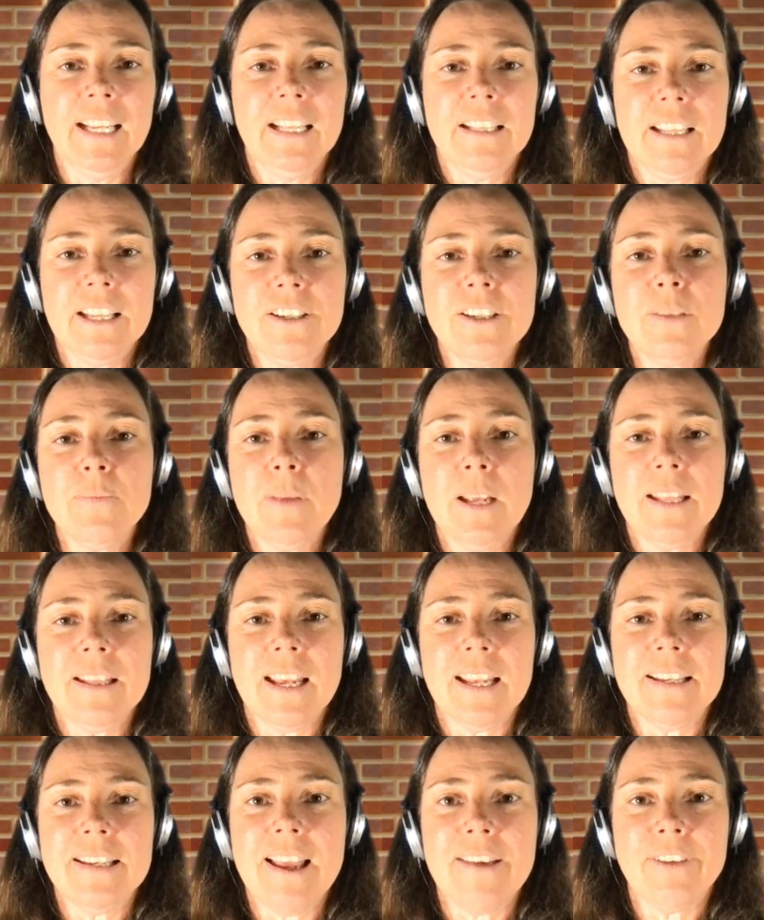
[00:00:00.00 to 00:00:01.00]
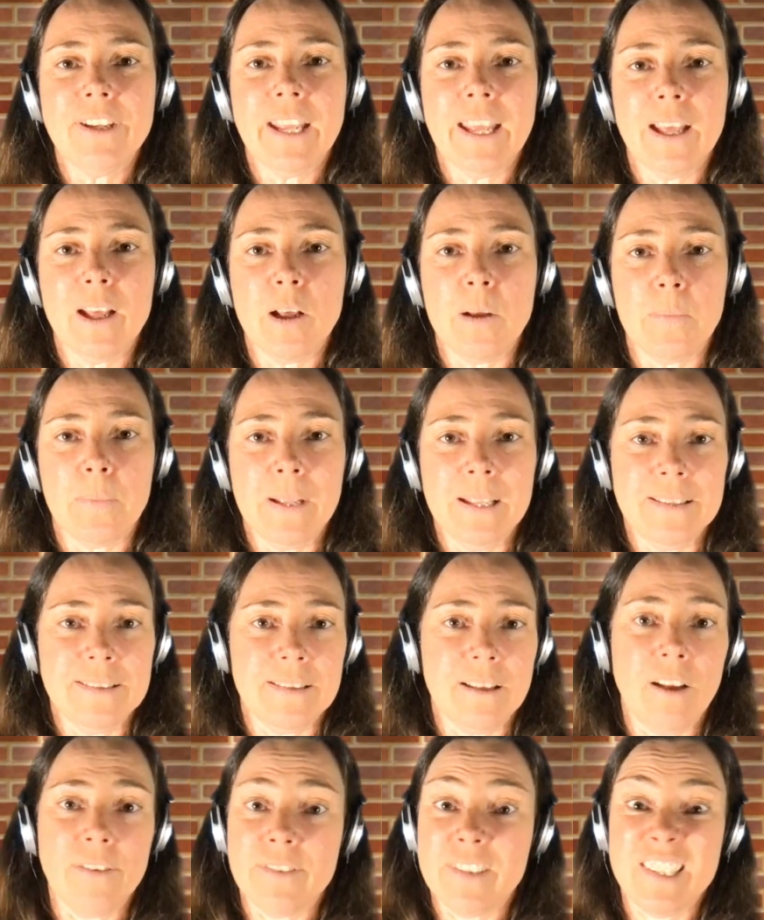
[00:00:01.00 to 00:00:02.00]
They just mean they'd never get up
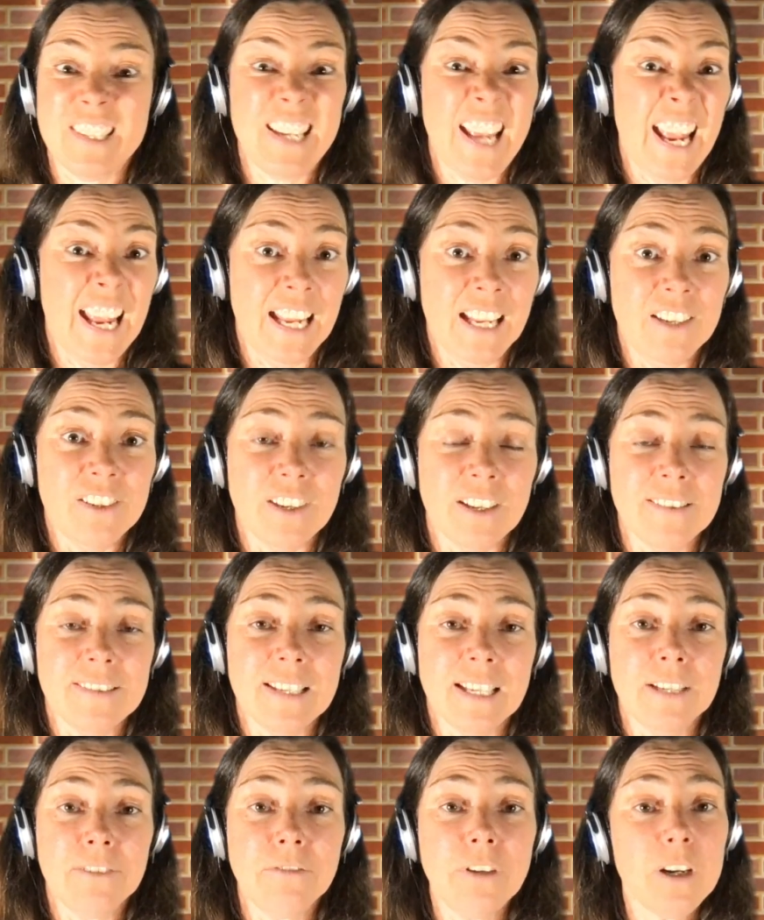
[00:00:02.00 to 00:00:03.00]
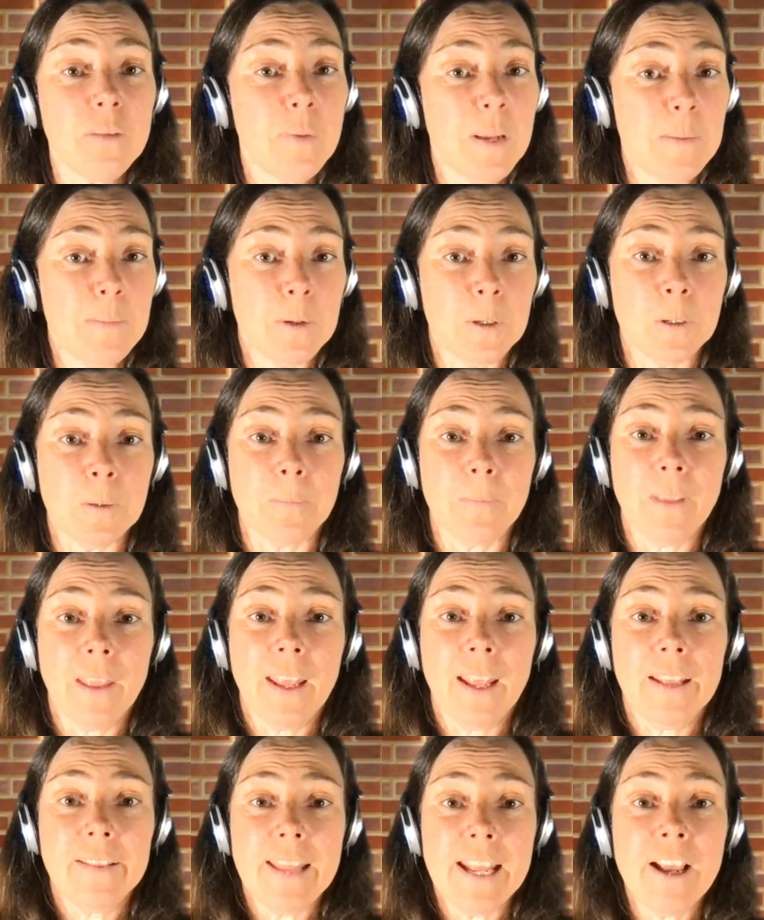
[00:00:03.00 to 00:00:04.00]
on stage and sing in front of people.
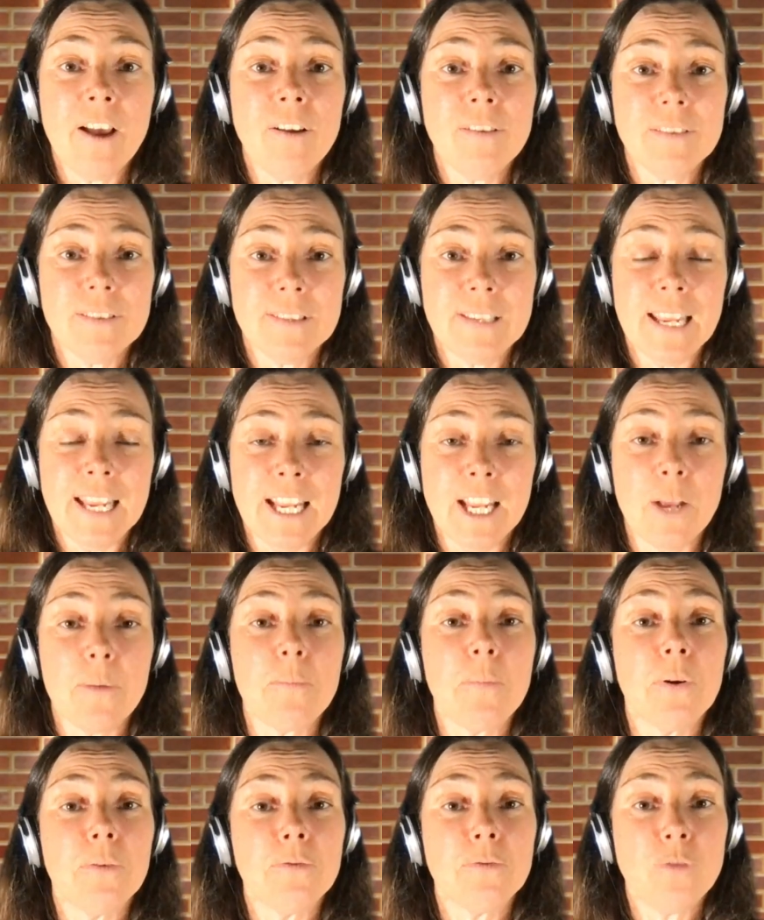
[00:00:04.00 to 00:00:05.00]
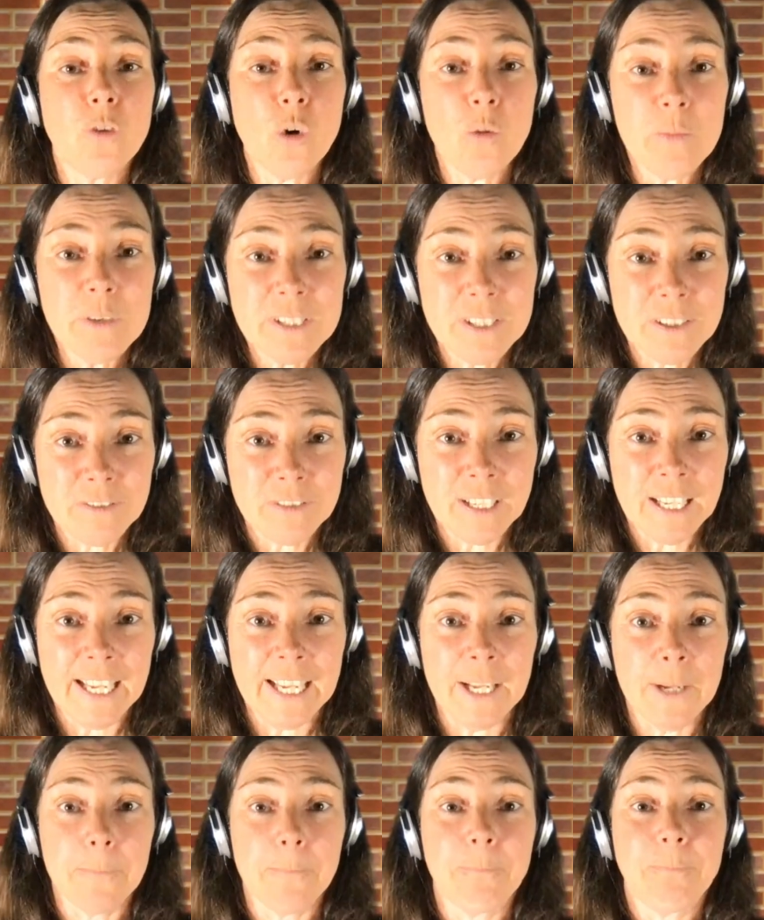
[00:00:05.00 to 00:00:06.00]
They can't sing performatively.